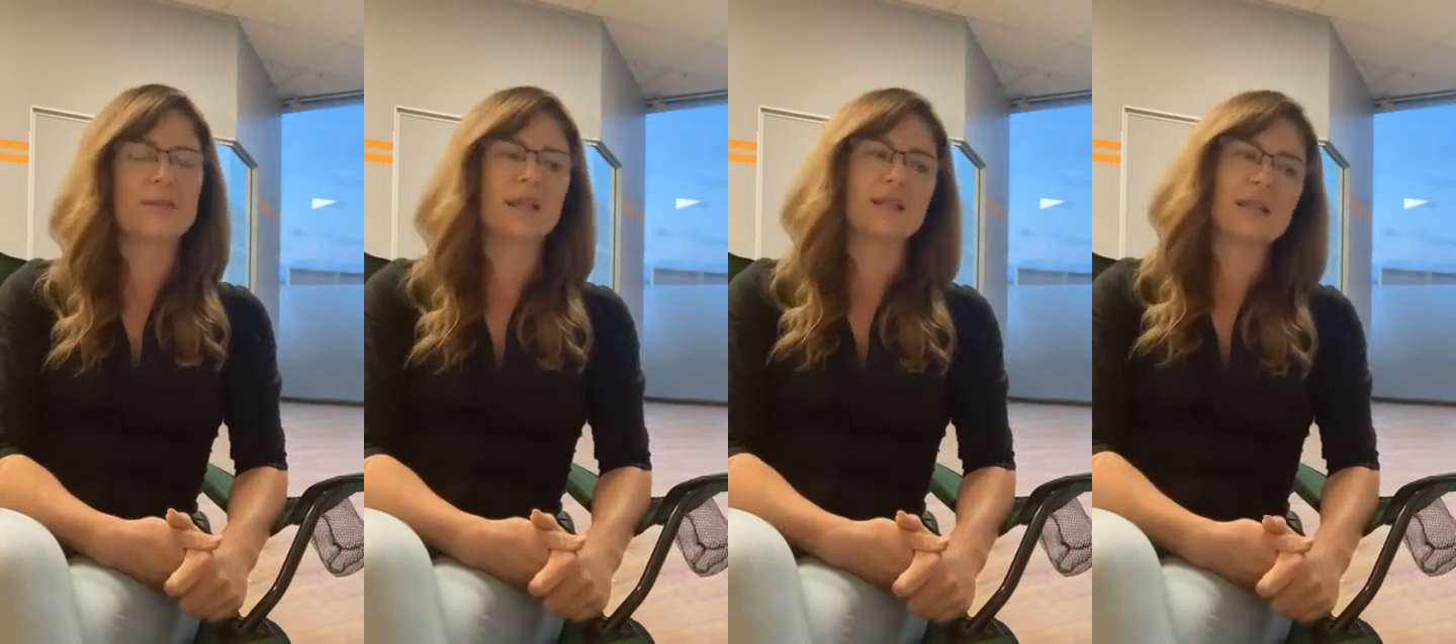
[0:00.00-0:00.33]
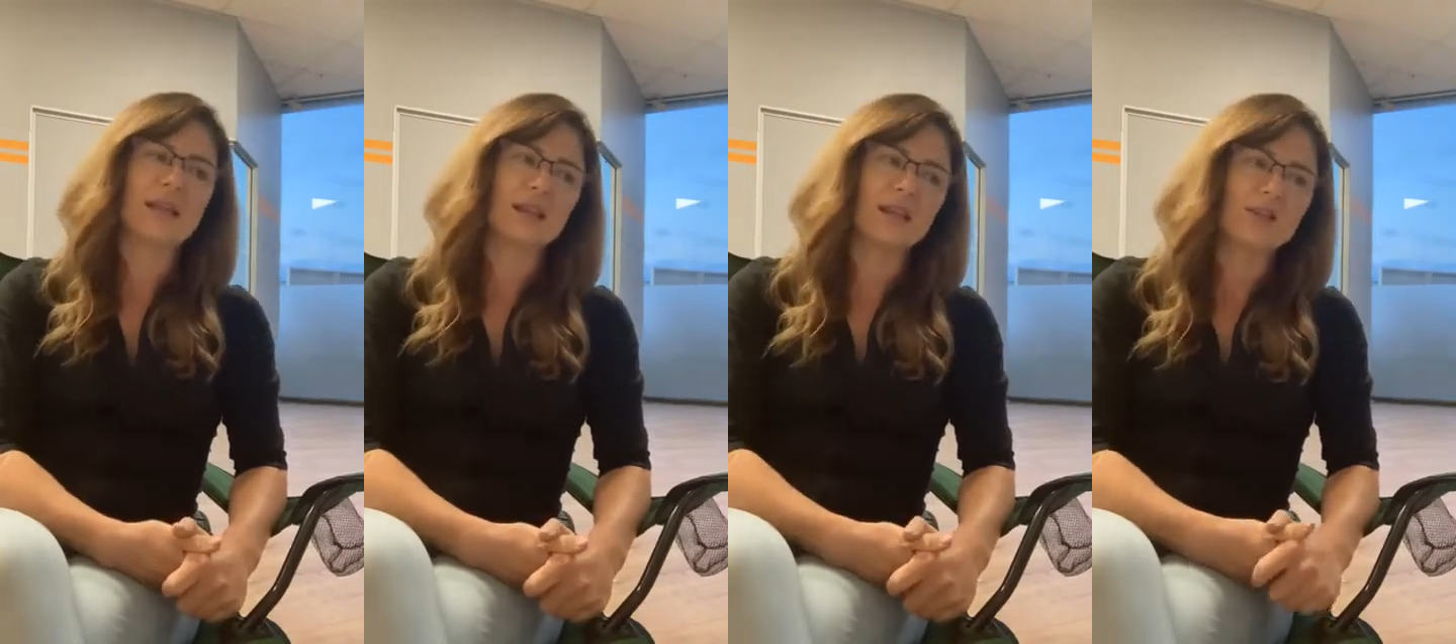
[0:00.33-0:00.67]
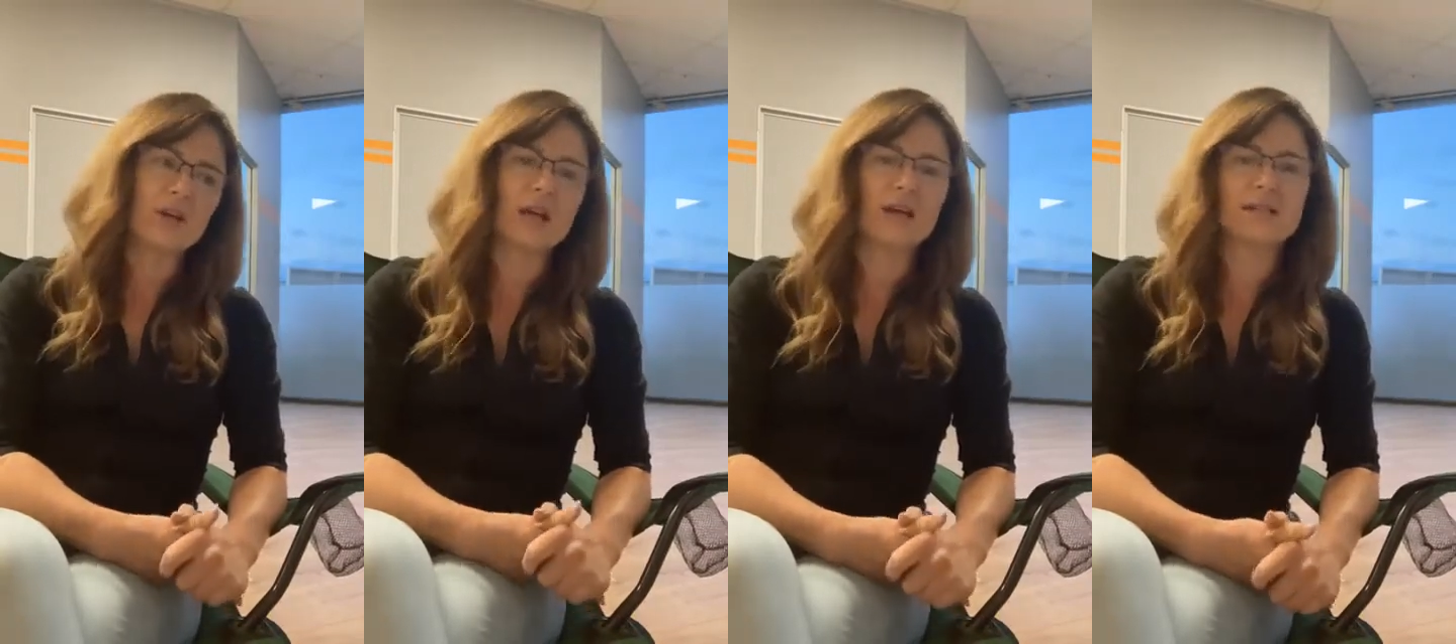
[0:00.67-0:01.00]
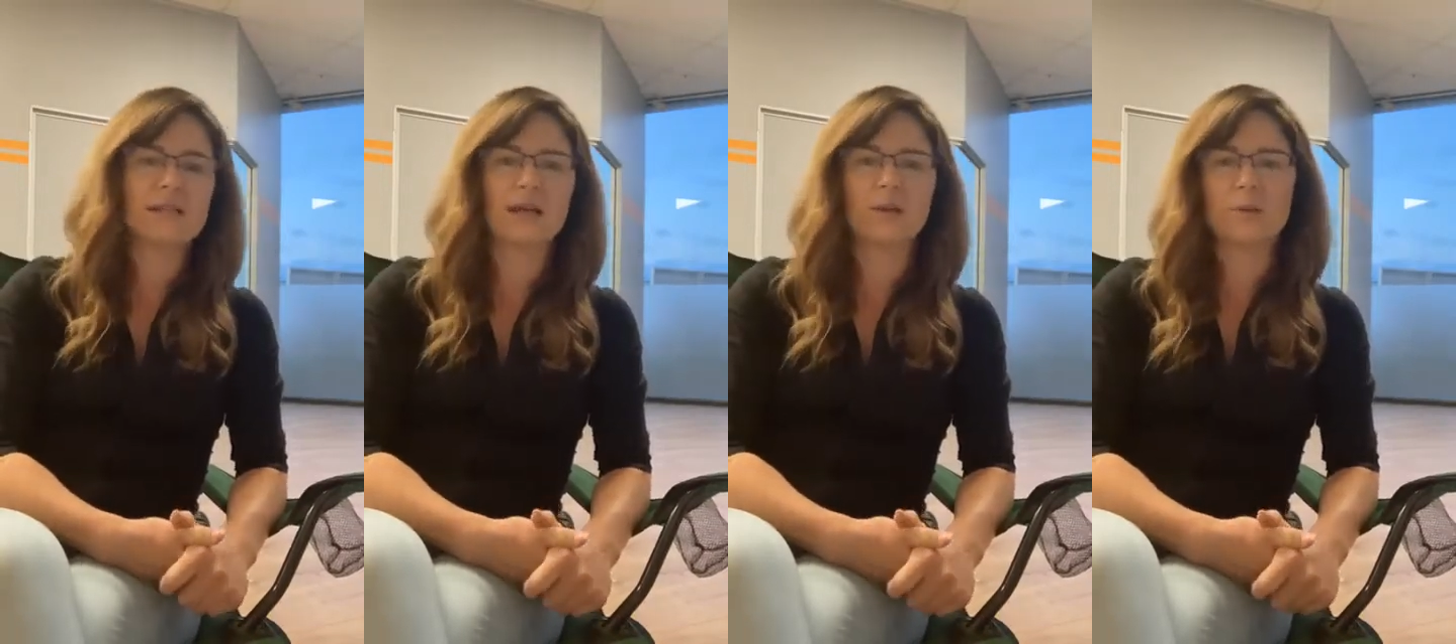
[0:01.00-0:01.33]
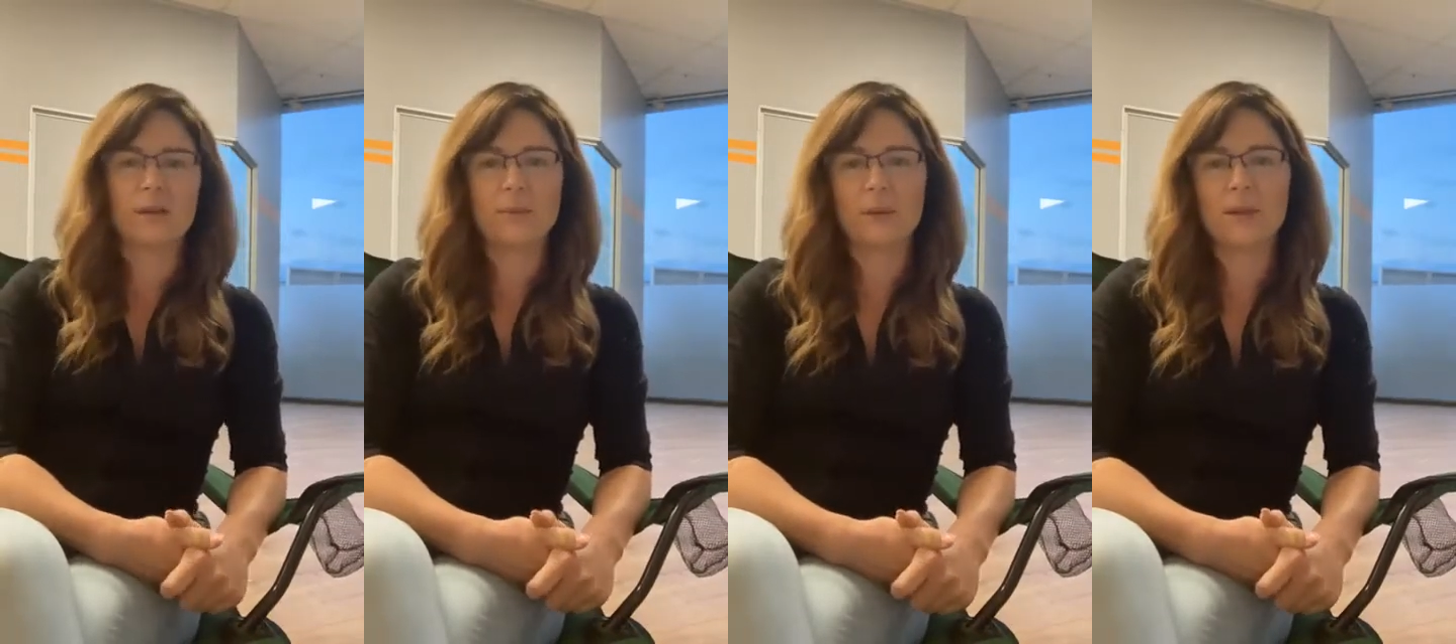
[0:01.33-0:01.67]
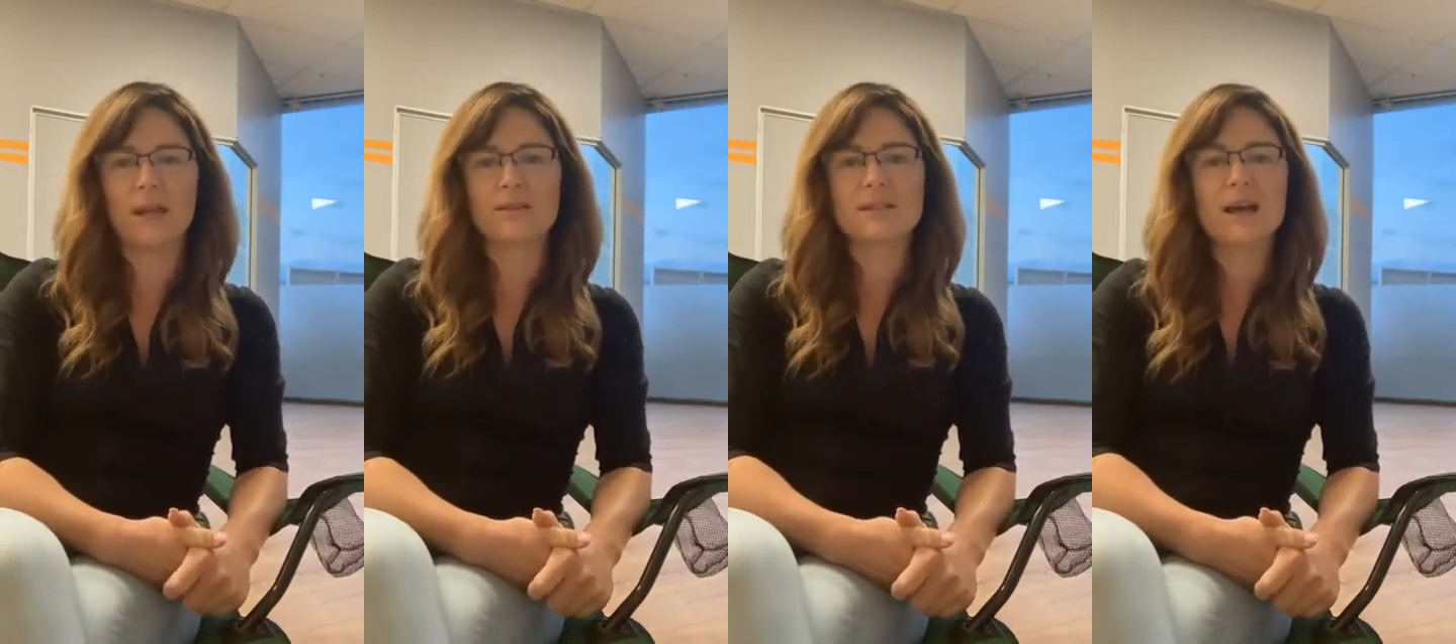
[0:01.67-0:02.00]
They'll take their dog outside or their puppy
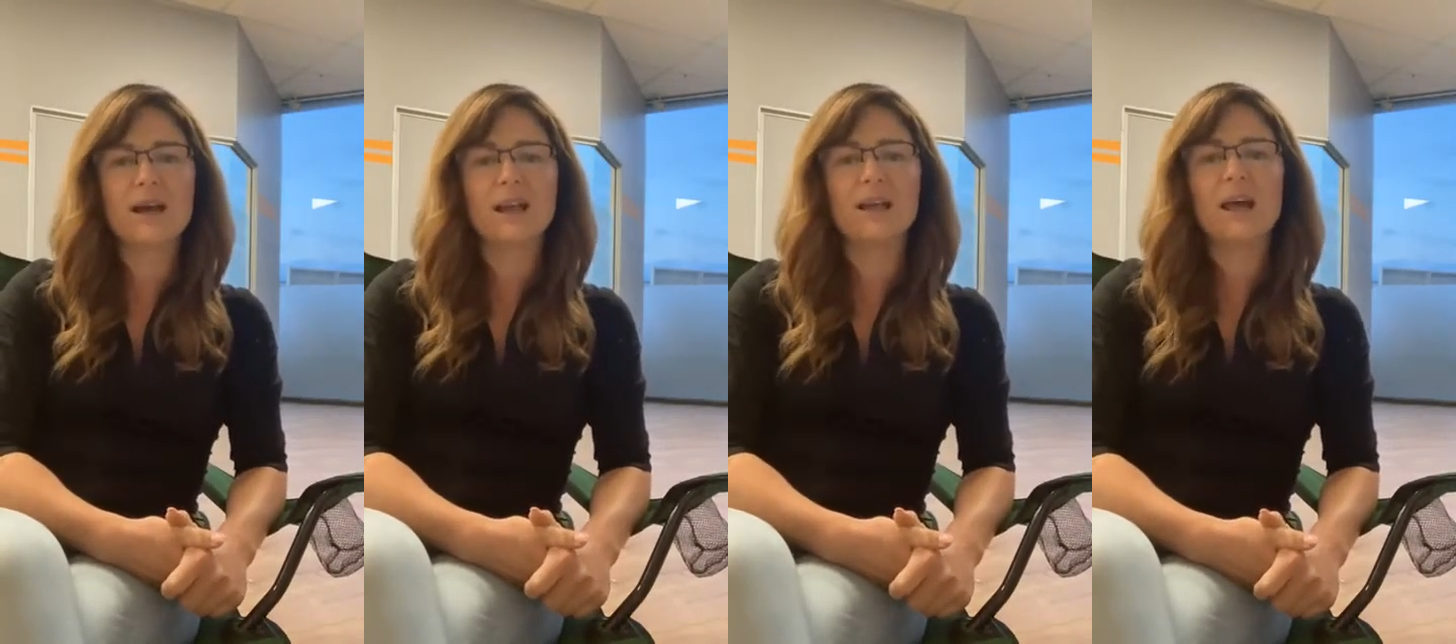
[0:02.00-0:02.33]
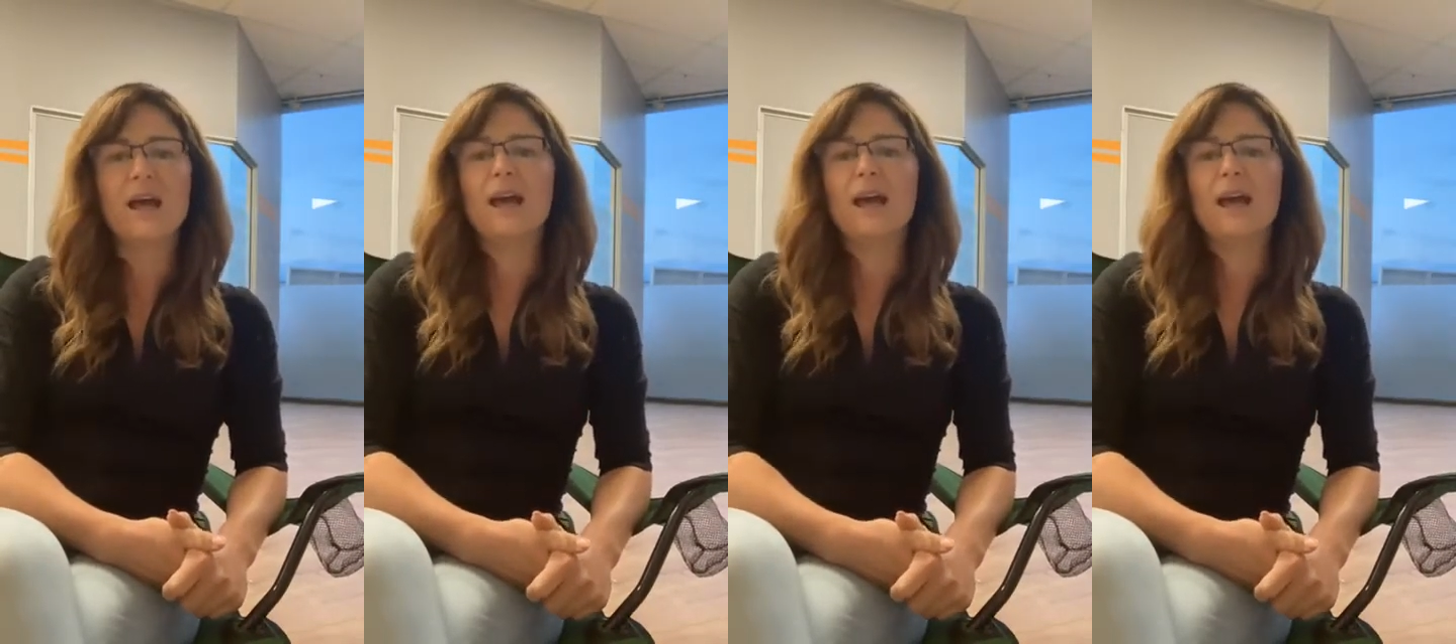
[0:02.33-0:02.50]
outside,